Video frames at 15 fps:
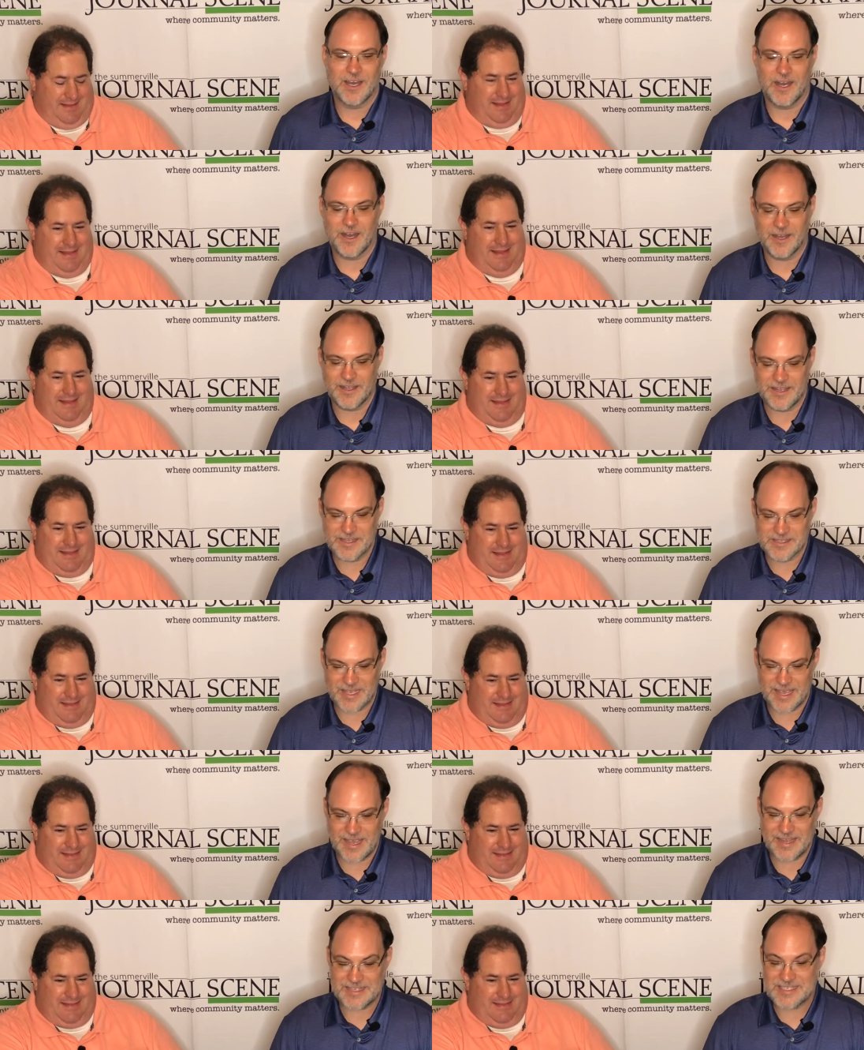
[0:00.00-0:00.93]
Speaker 1: Uh, is
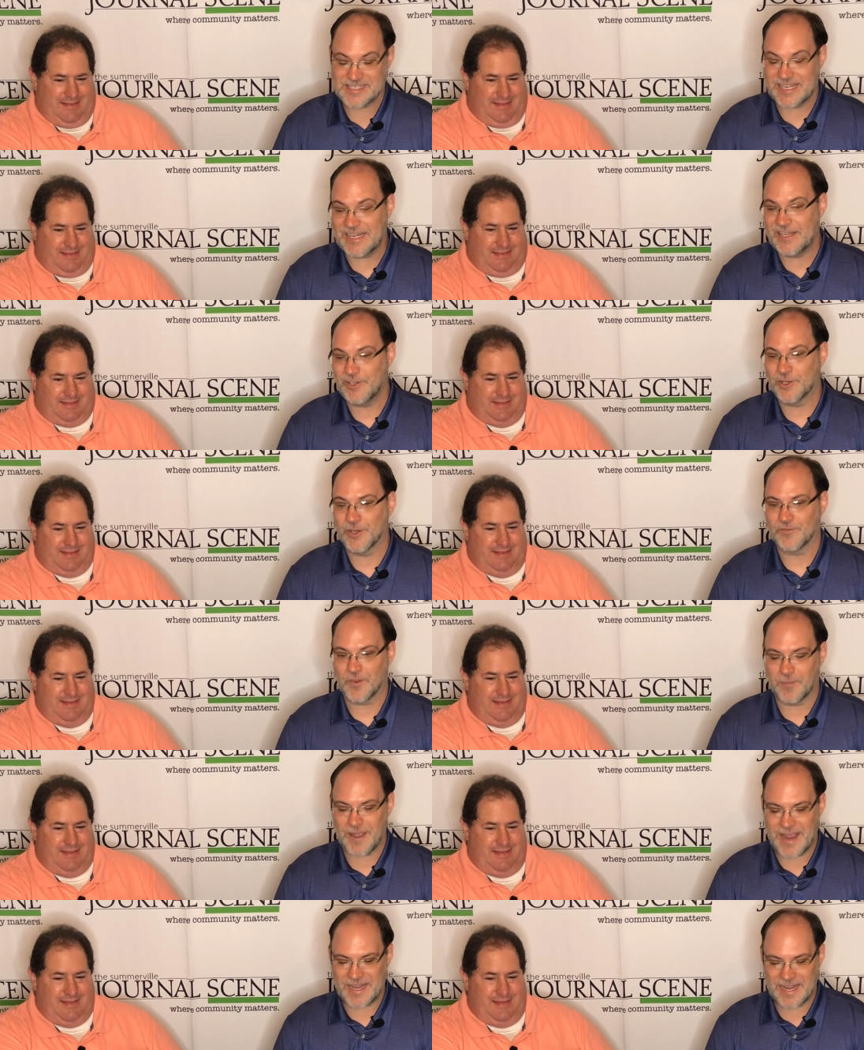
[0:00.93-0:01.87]
a senior
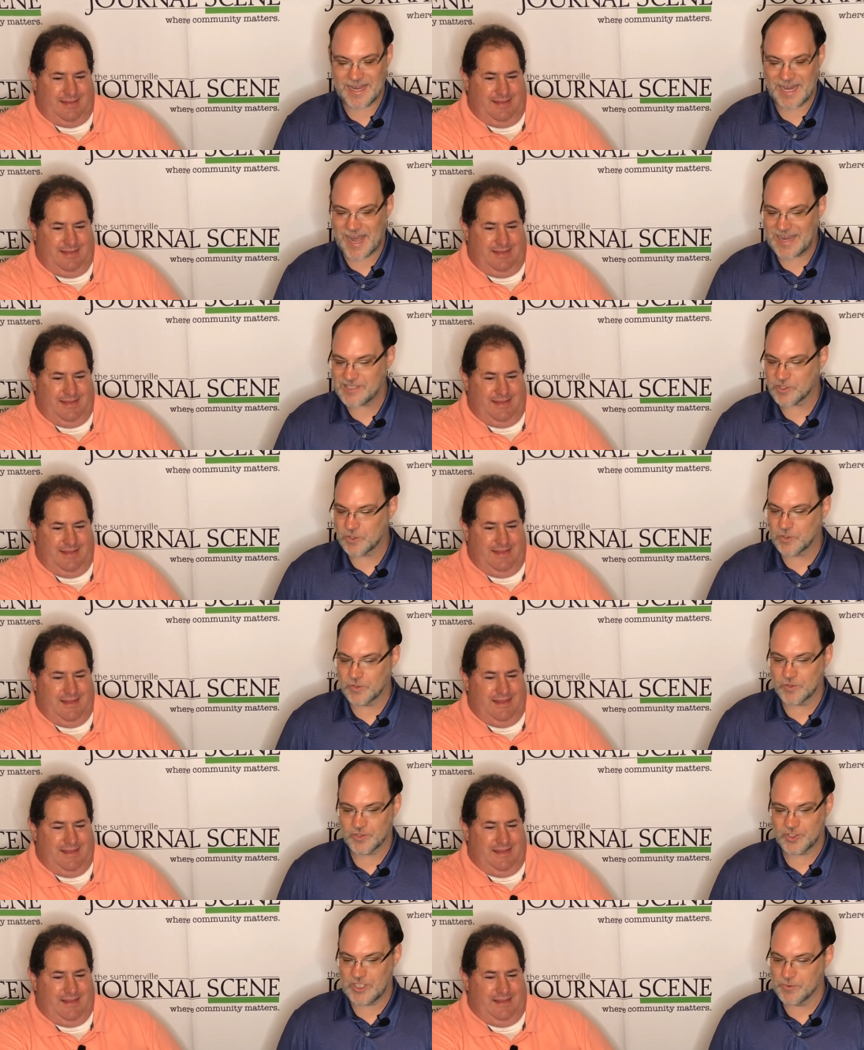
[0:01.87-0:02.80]
from Hanahan High
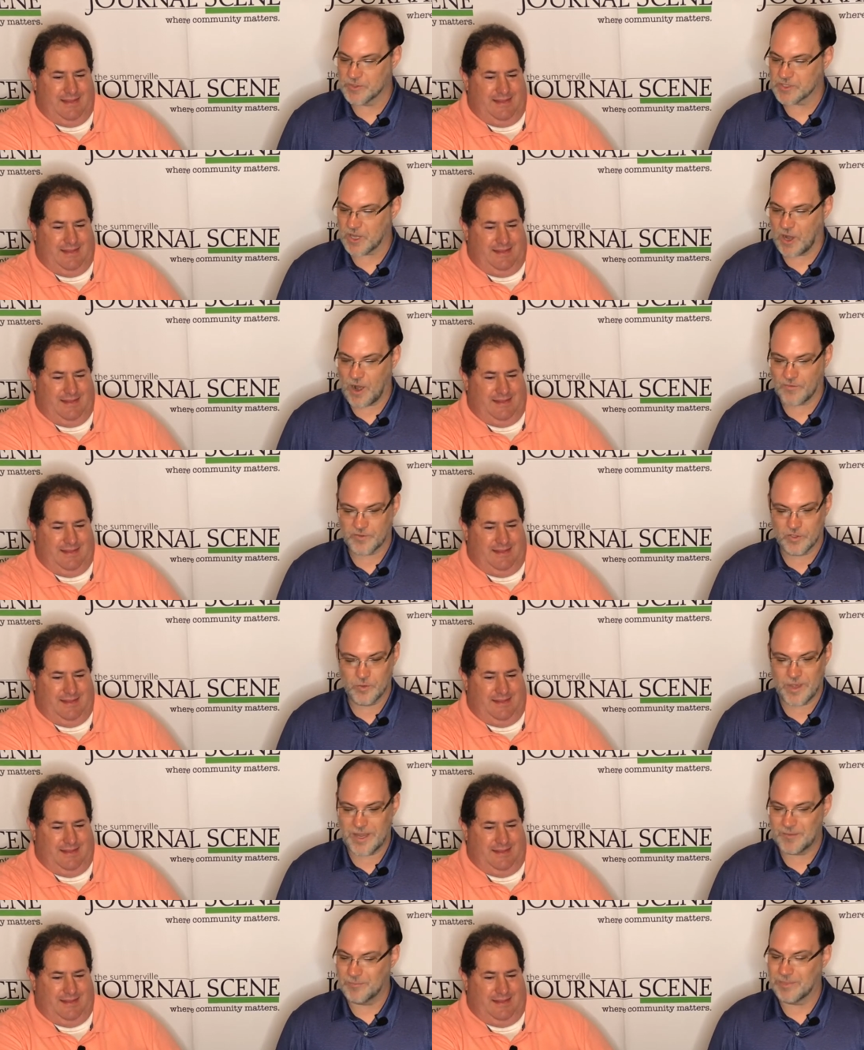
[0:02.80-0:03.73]
School. She was off
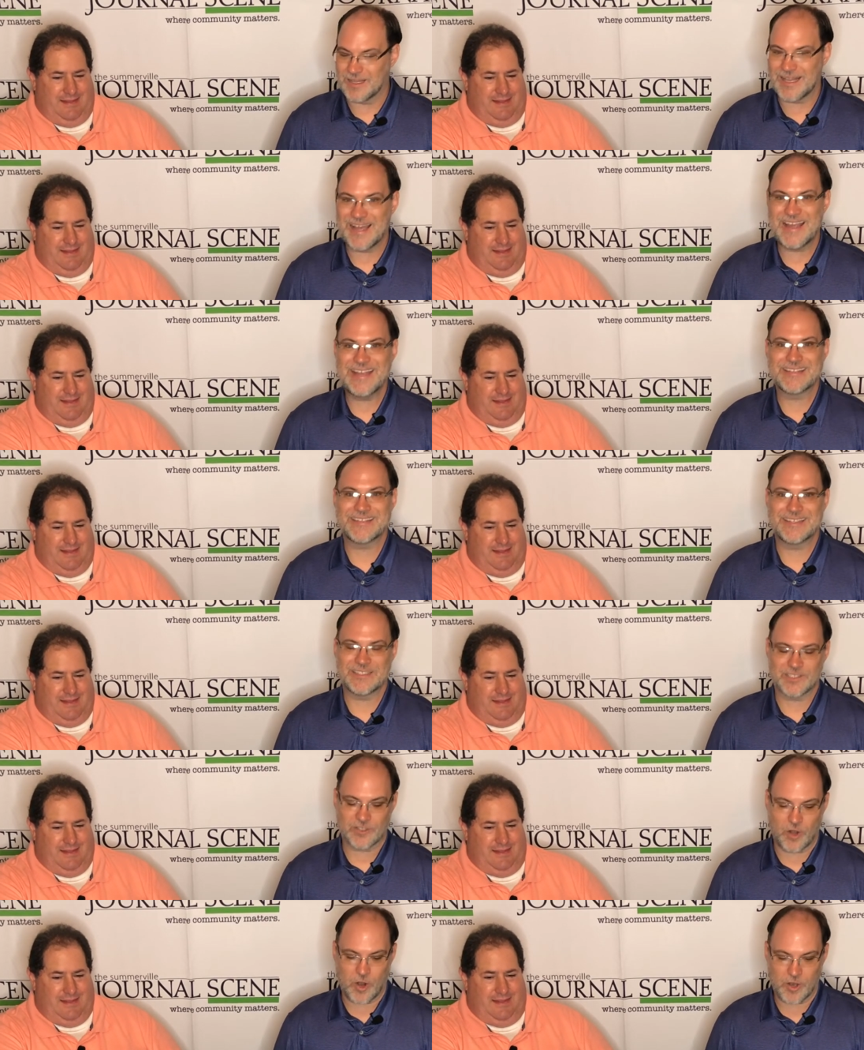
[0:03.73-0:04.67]
to a
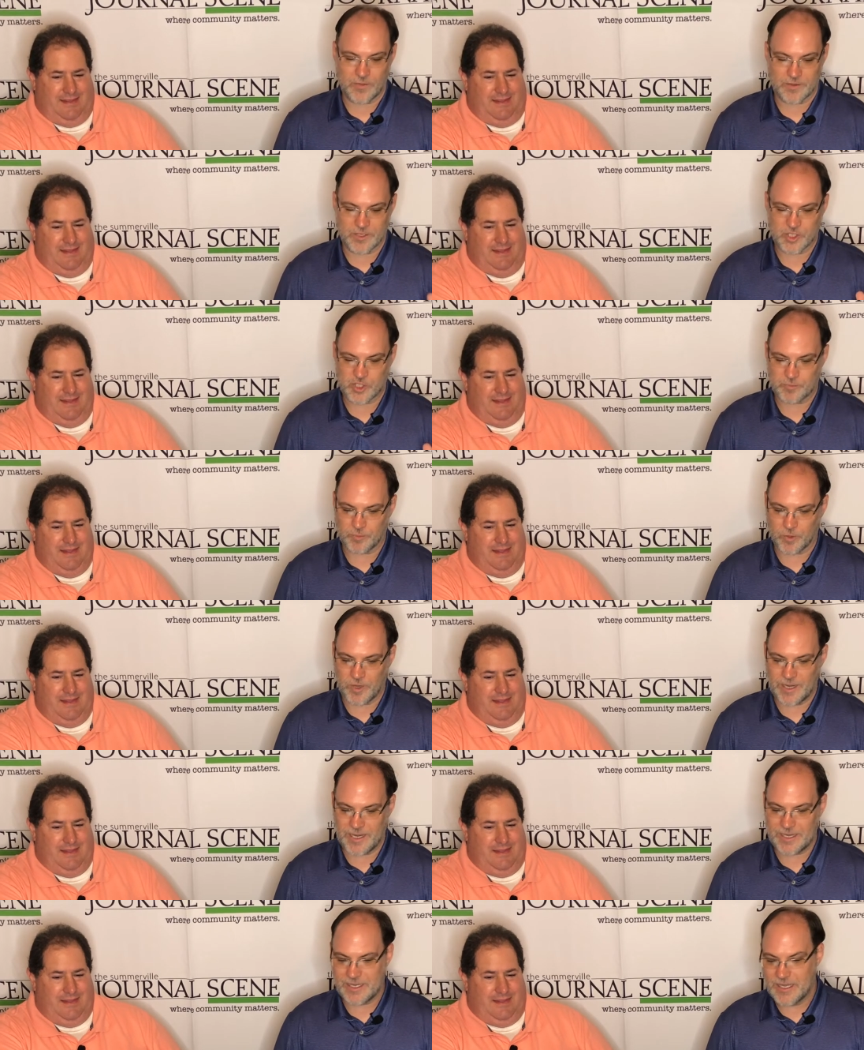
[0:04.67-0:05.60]
blazing start this
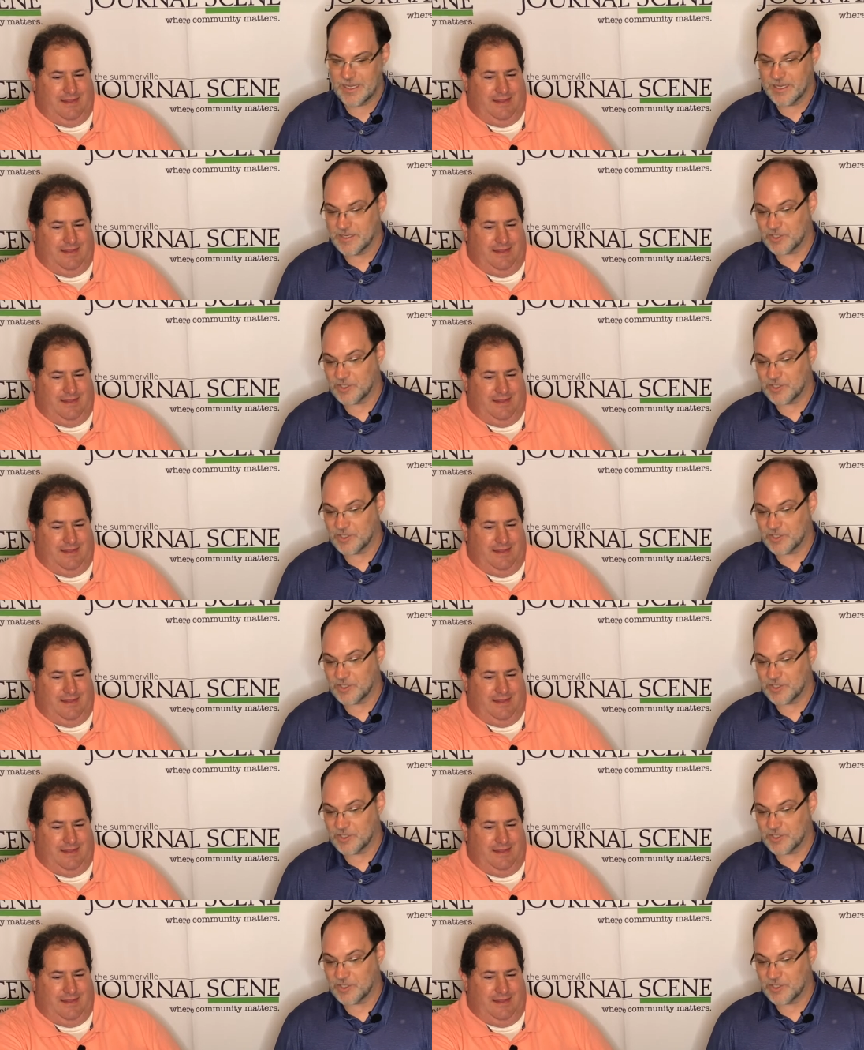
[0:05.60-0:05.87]
spring.